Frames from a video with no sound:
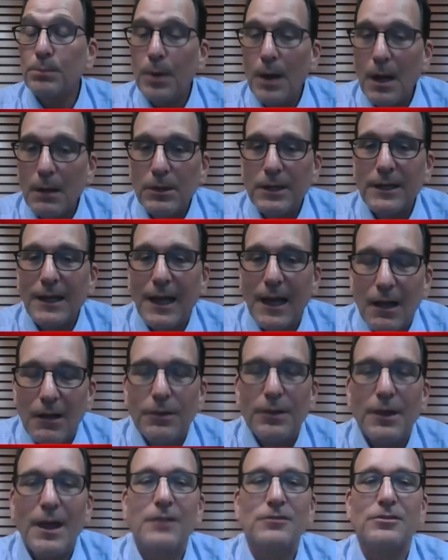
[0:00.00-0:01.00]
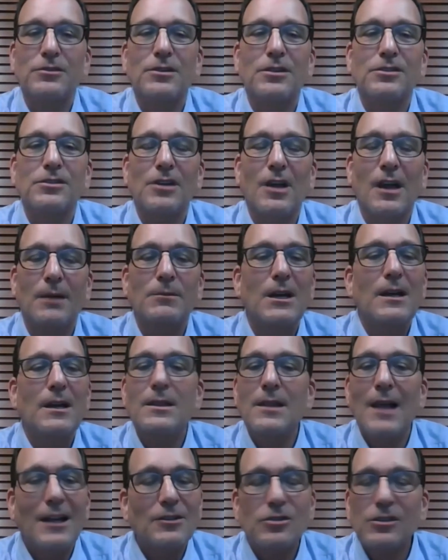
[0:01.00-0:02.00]
public health hazard this time,
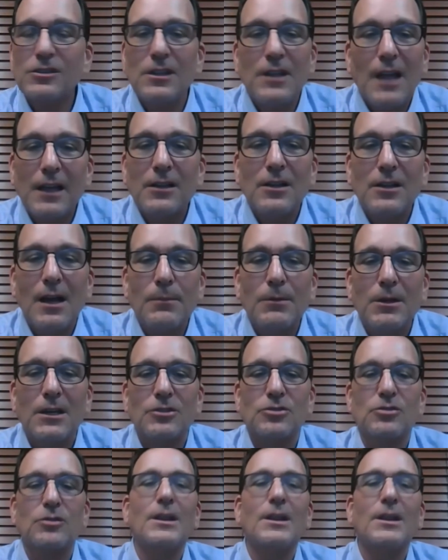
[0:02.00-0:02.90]
not just an economic issue.